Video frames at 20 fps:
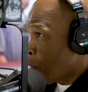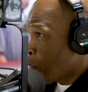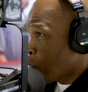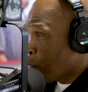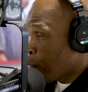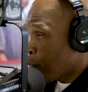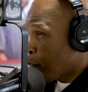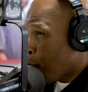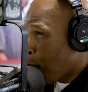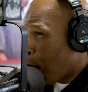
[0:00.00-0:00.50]

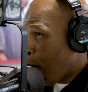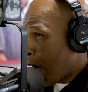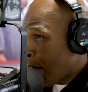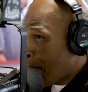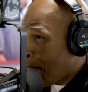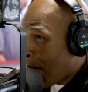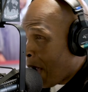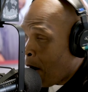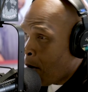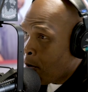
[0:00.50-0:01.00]
What
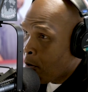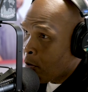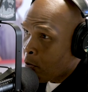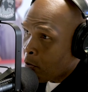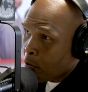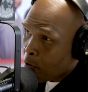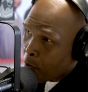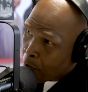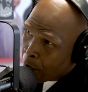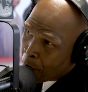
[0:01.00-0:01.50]
about
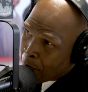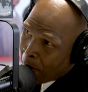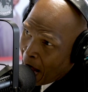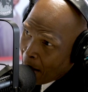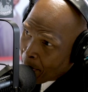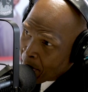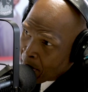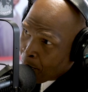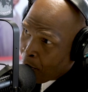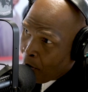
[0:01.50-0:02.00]

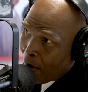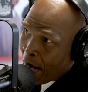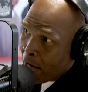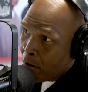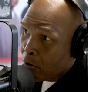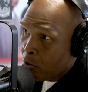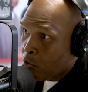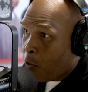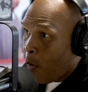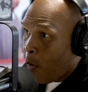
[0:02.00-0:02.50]
Bobby Brown's